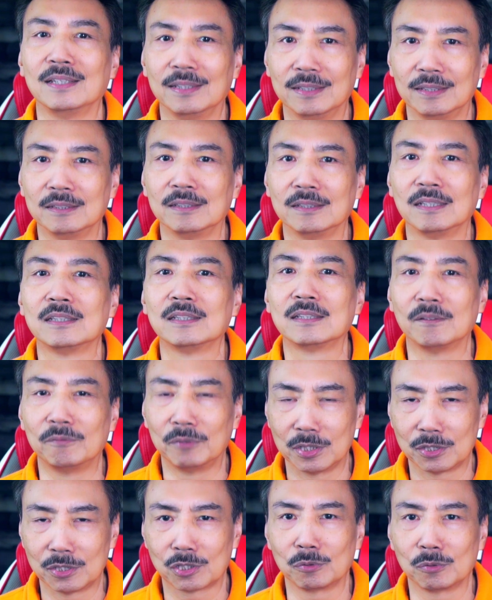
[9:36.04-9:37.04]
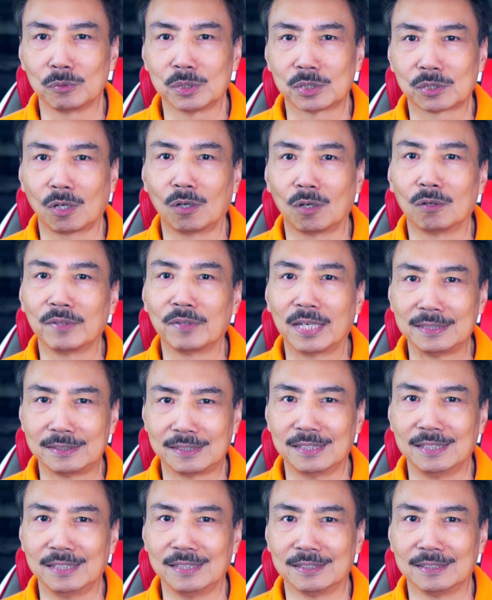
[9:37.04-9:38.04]
in DaVinci Resolve
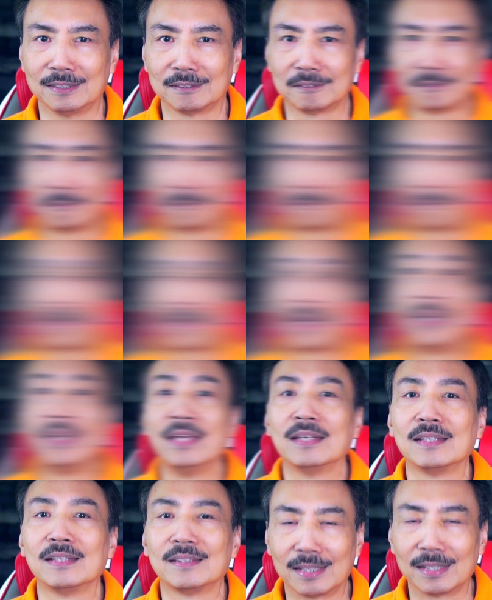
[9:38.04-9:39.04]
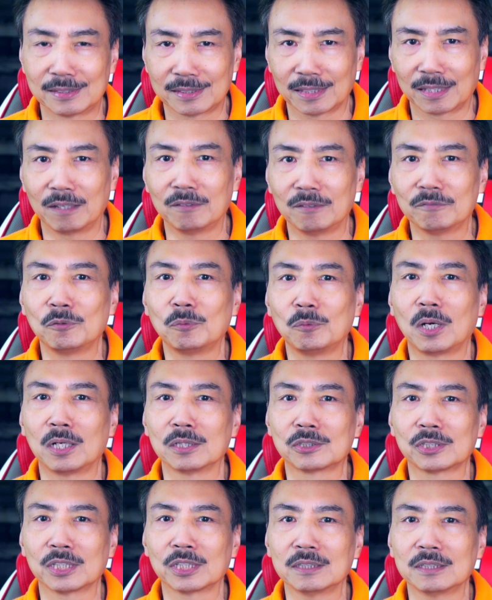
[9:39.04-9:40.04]
18 thanks again for
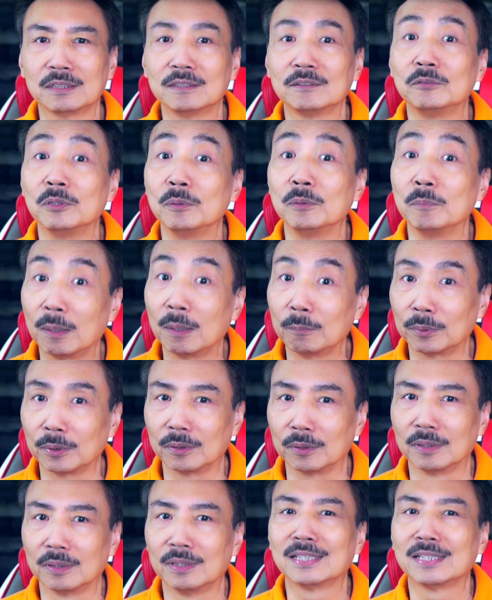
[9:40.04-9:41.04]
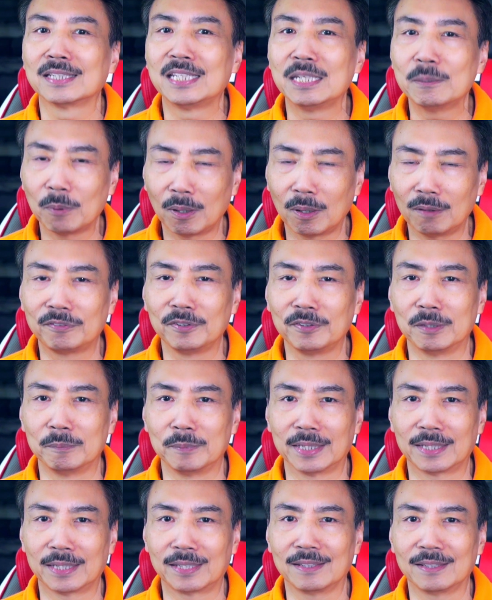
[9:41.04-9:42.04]
watching remember keep on
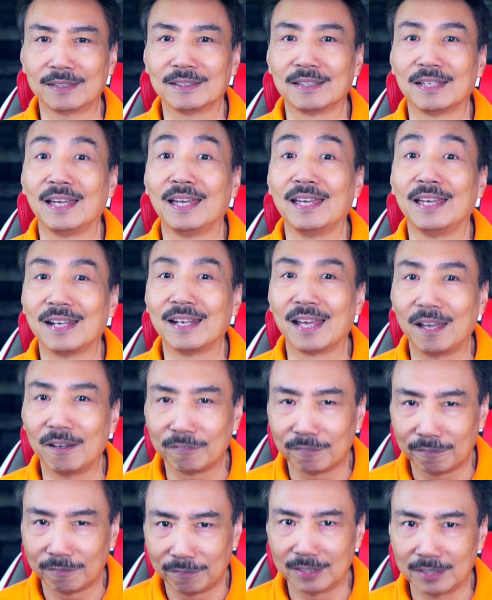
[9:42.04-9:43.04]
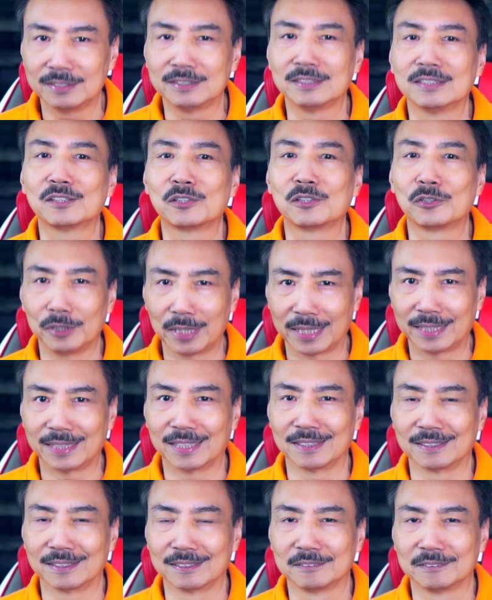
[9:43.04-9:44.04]
filmmaking and have fun
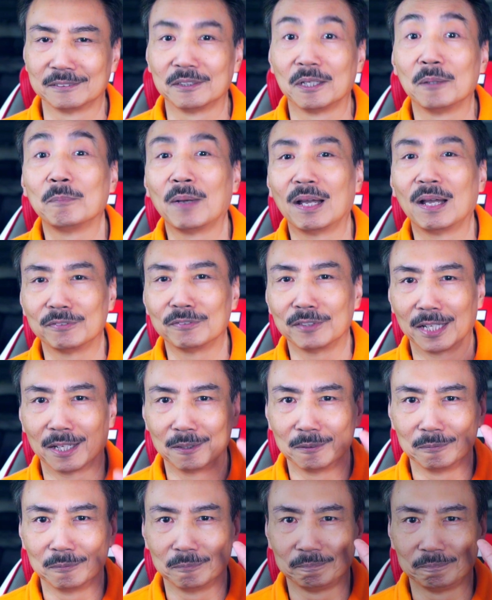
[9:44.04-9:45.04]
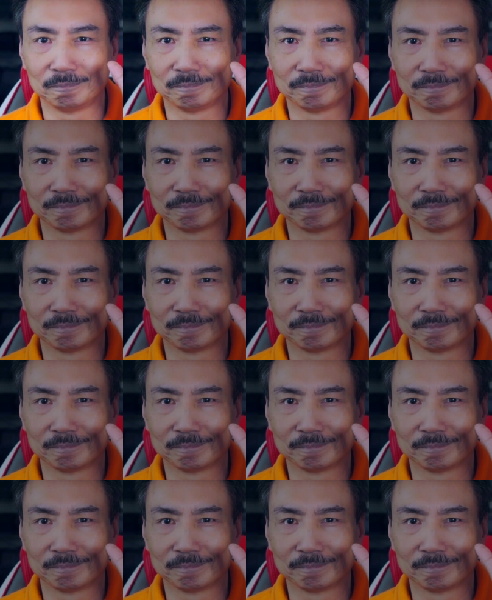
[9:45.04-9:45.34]
creating. Bye for now.